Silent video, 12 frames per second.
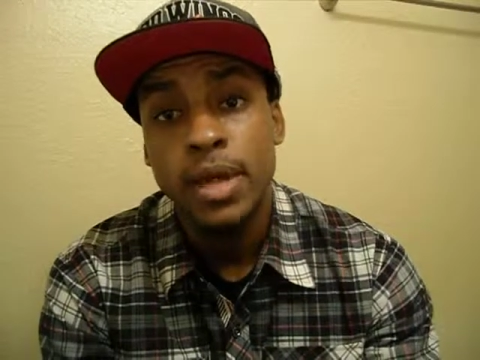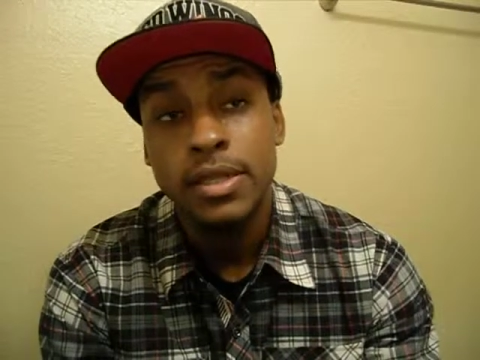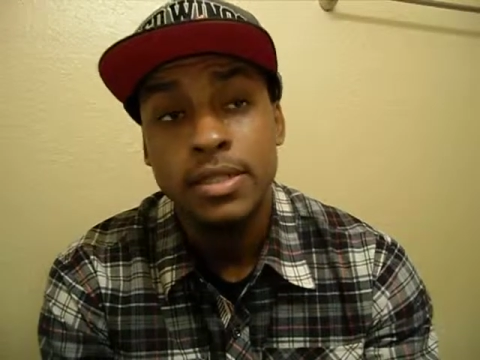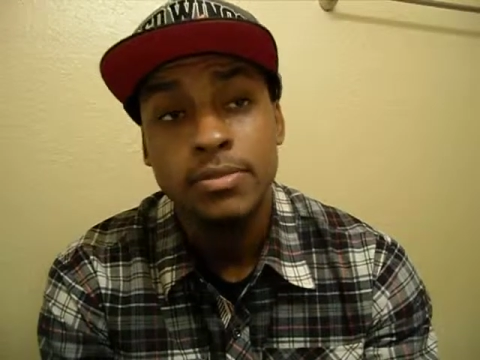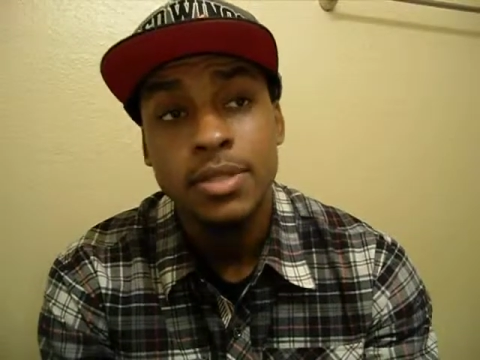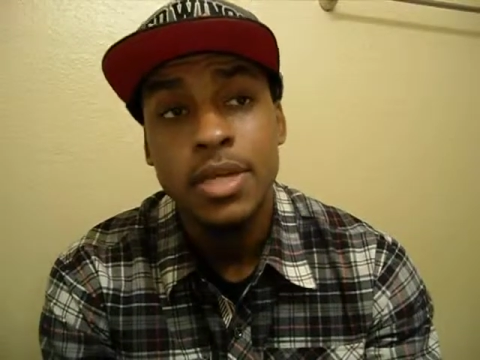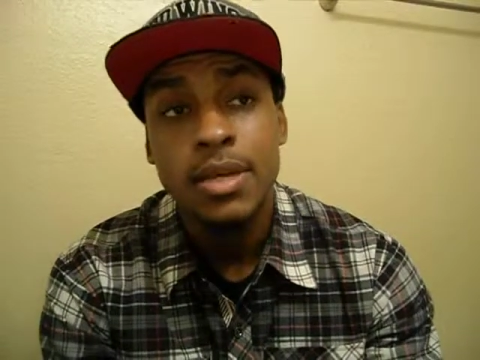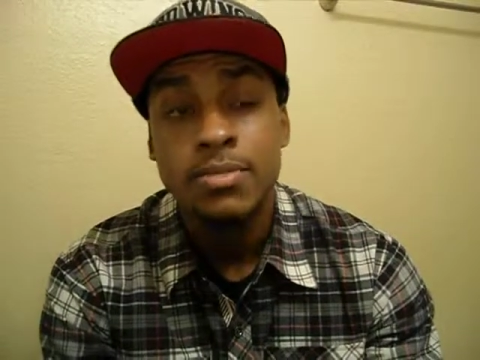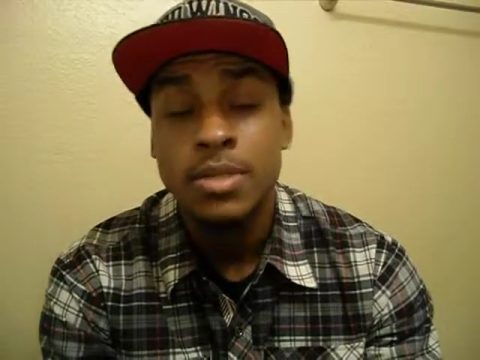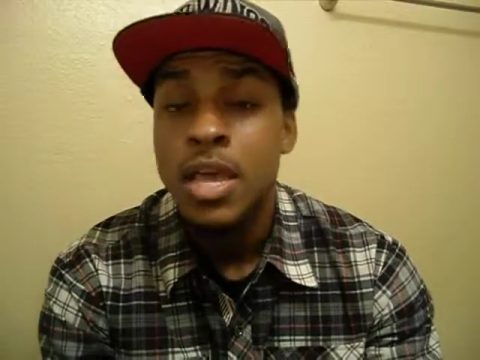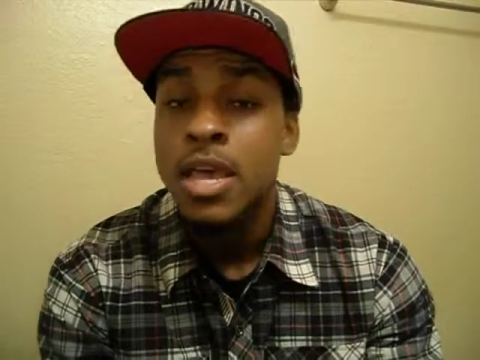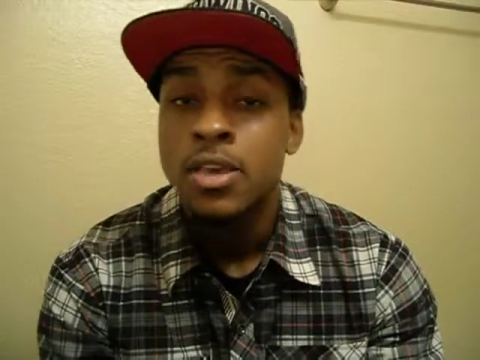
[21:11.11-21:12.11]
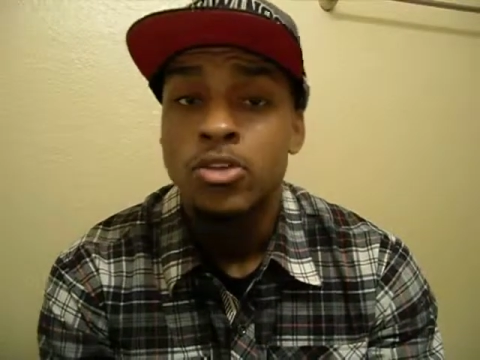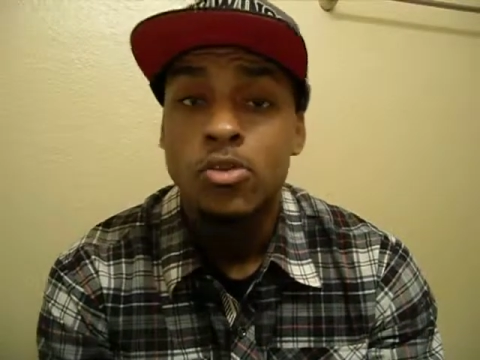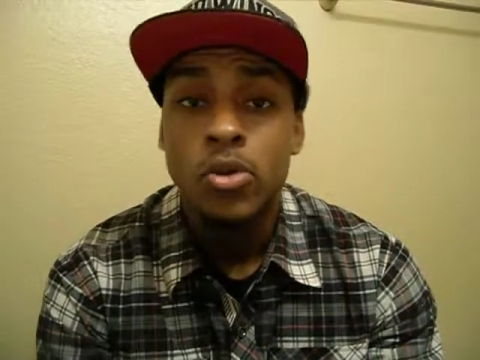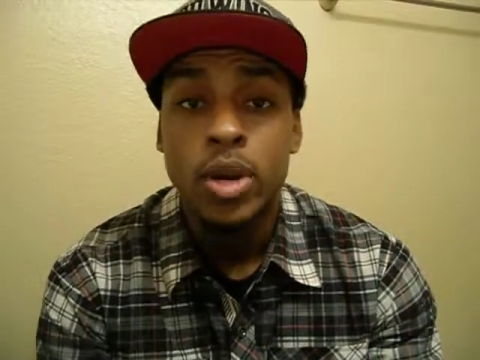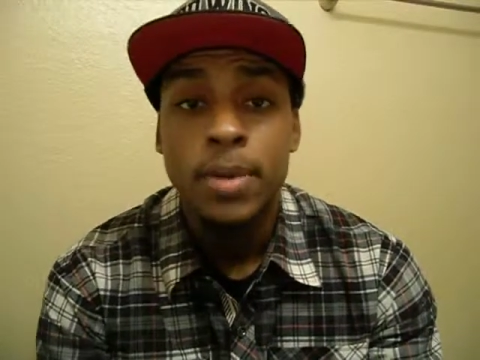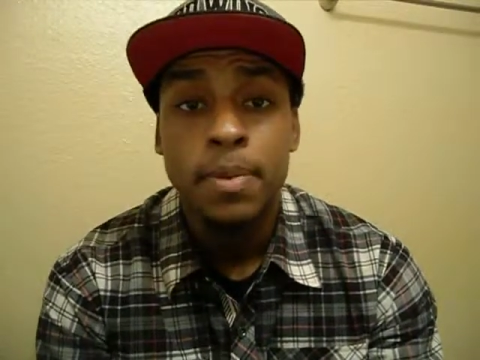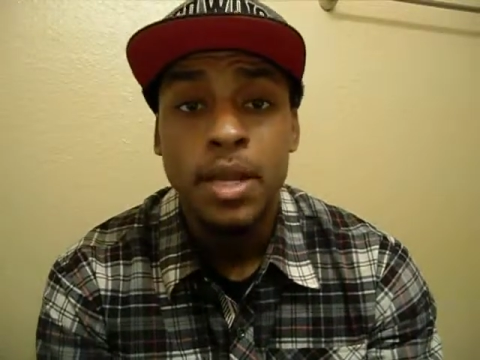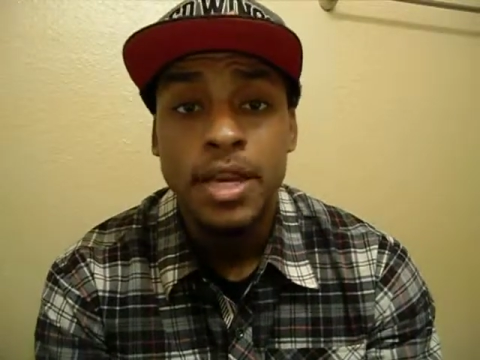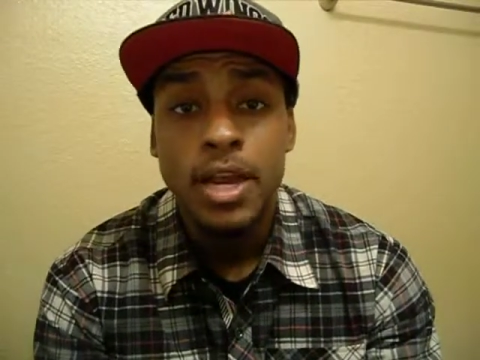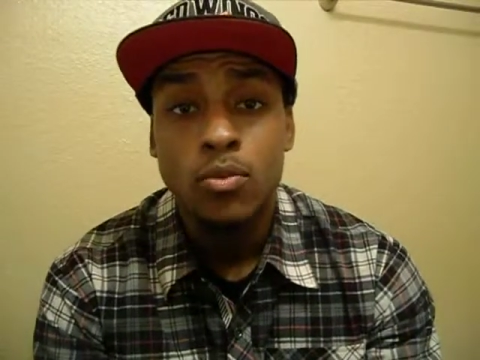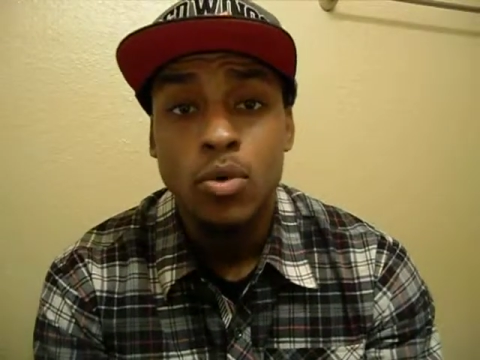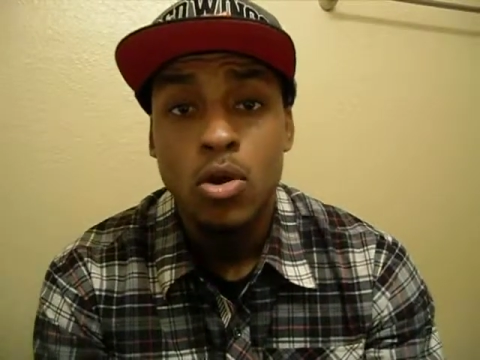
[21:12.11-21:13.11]
Sometimes, they play that
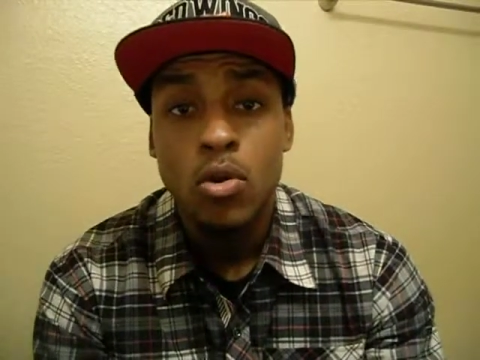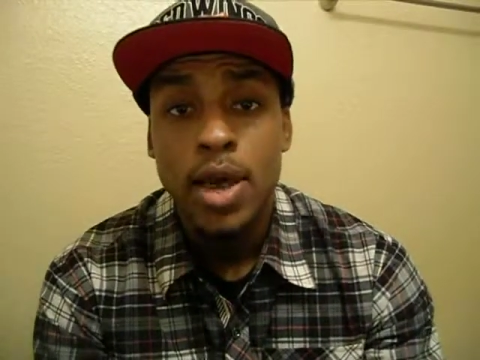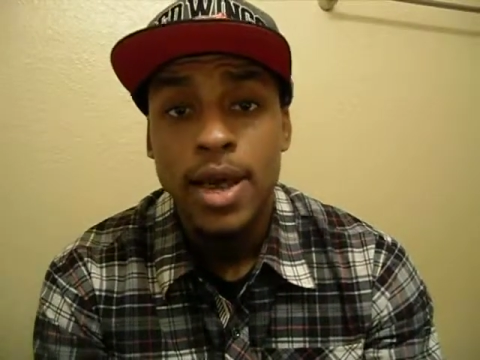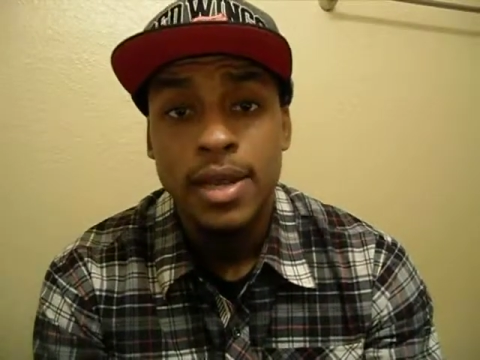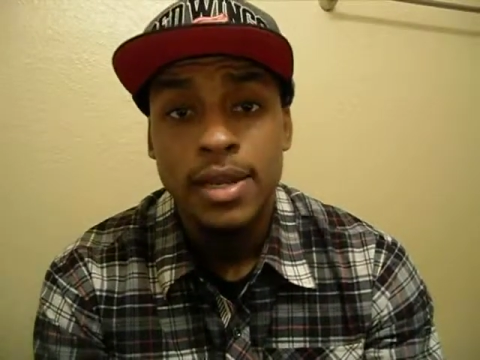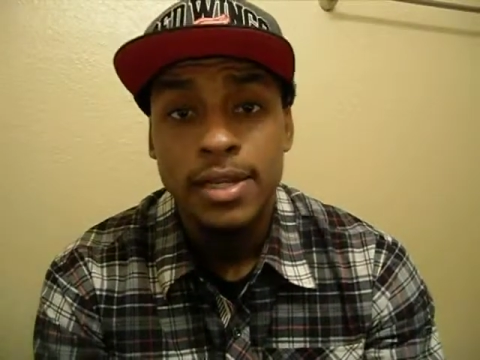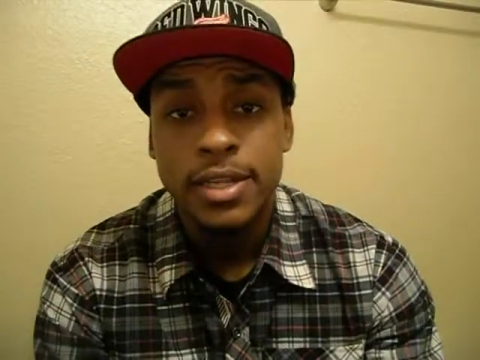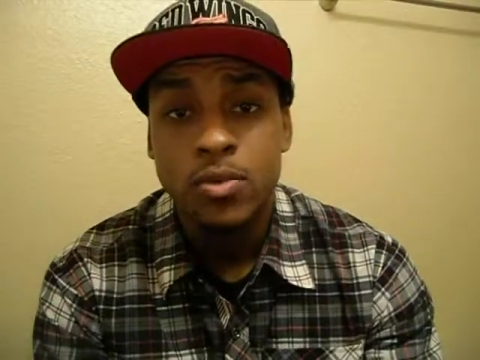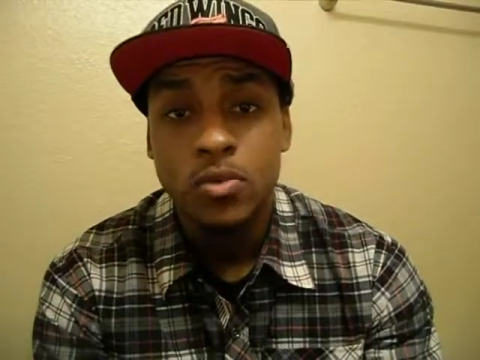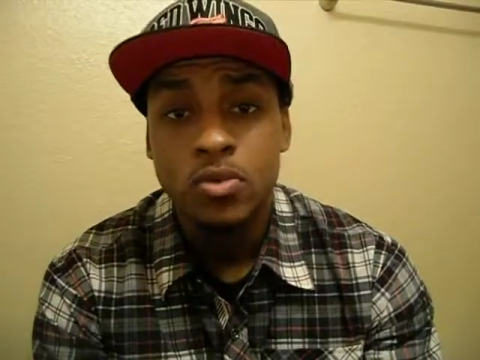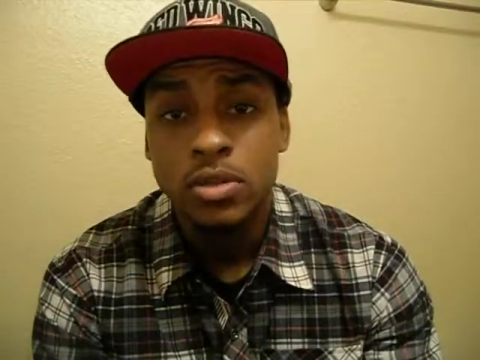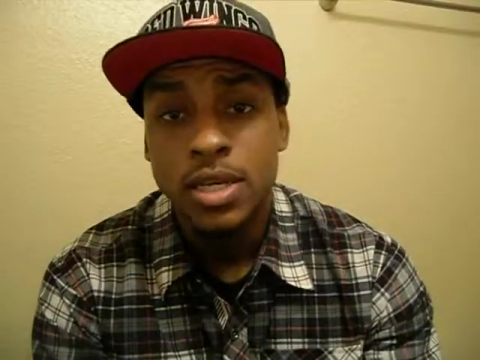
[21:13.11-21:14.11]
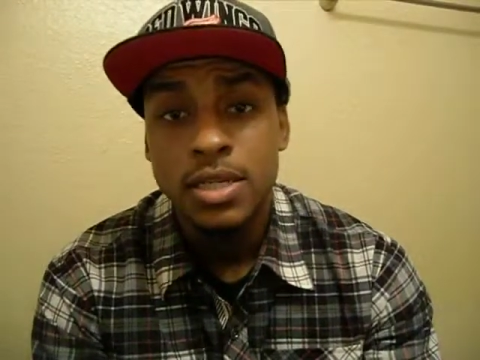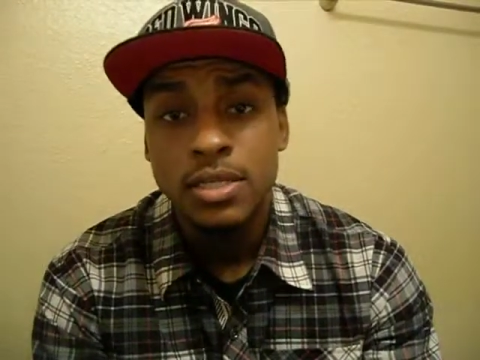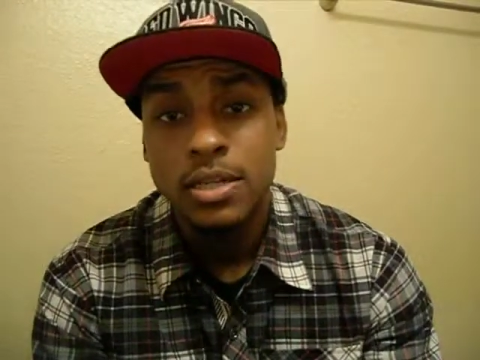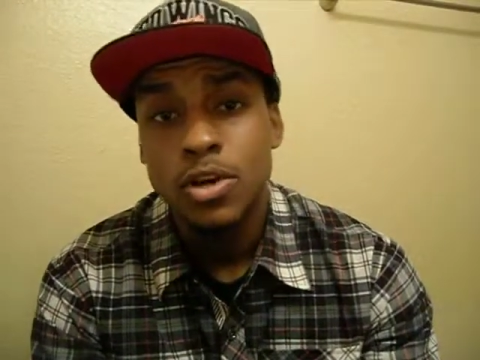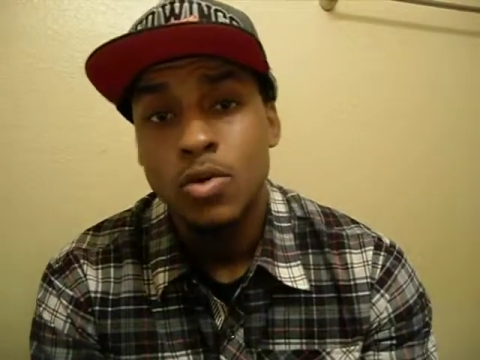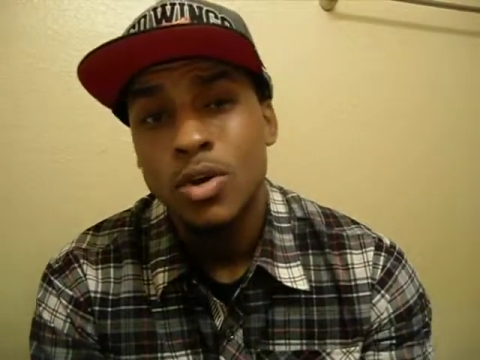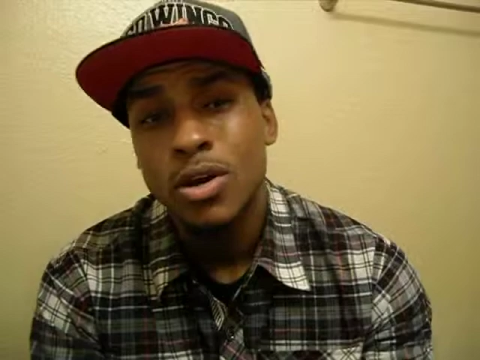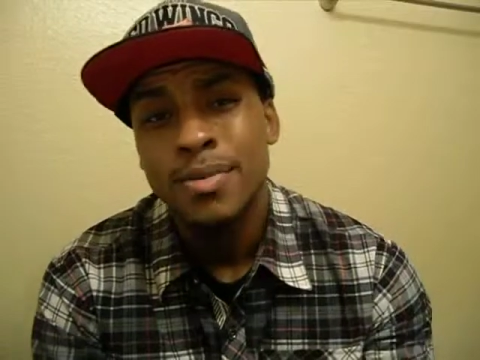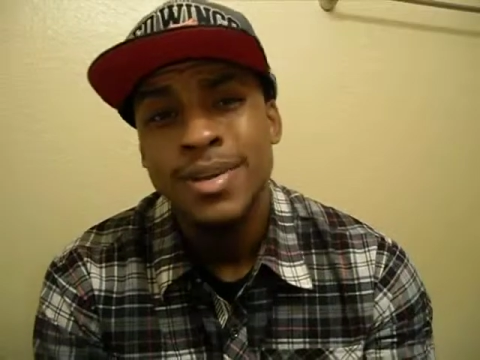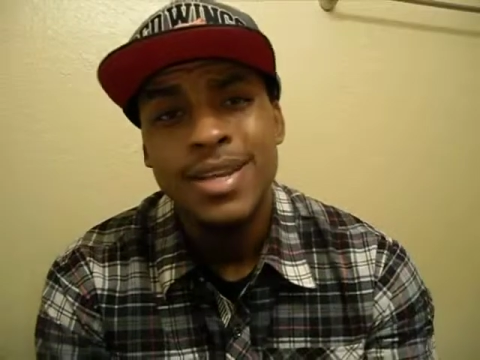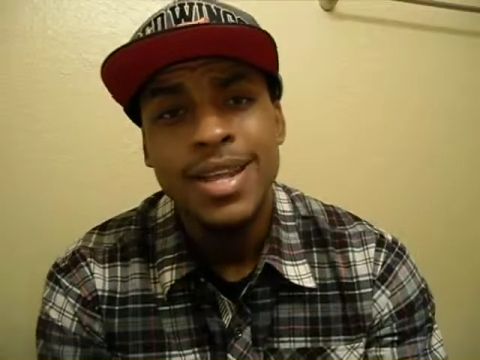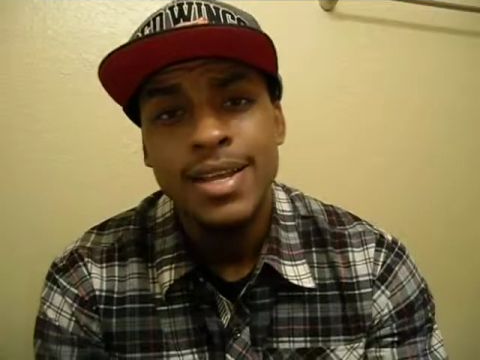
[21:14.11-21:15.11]
role acting like they want things to go well, but
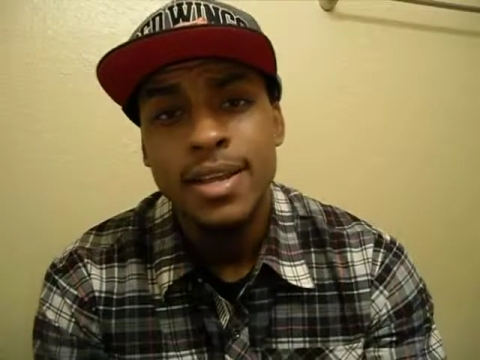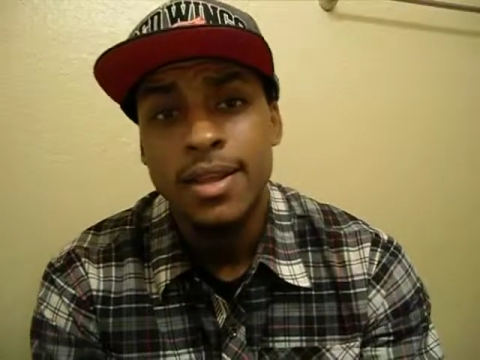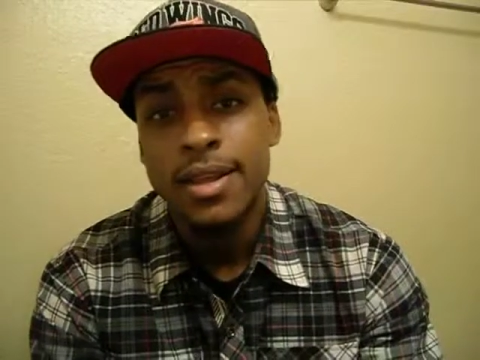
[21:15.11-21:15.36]
dang,